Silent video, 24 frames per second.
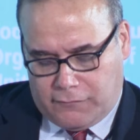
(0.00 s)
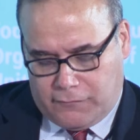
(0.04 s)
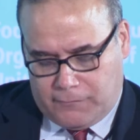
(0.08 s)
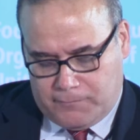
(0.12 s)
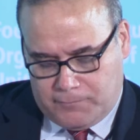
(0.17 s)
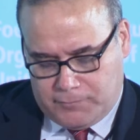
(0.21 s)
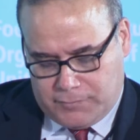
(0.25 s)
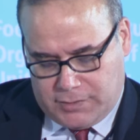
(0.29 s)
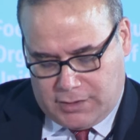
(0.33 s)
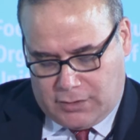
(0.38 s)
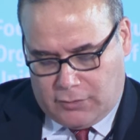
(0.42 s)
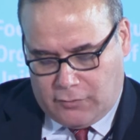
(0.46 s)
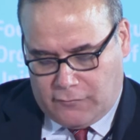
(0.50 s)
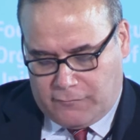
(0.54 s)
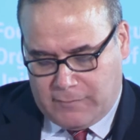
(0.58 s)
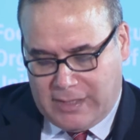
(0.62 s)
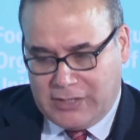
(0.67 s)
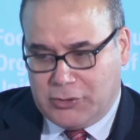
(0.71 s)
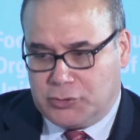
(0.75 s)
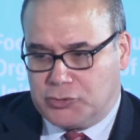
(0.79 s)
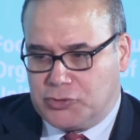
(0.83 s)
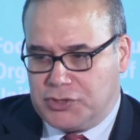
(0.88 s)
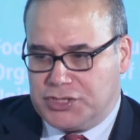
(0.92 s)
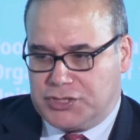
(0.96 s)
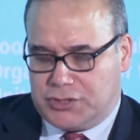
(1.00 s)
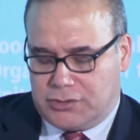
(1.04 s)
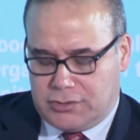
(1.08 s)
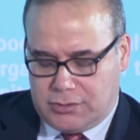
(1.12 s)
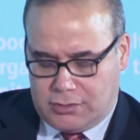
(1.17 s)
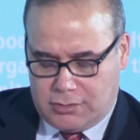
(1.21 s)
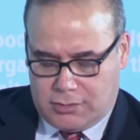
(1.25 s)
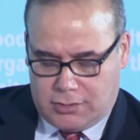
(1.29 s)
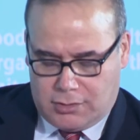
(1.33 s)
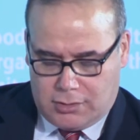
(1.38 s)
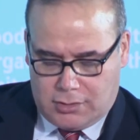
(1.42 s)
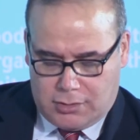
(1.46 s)
of, of
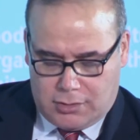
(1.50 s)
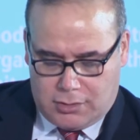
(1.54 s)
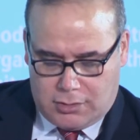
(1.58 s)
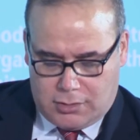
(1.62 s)
malnutrition,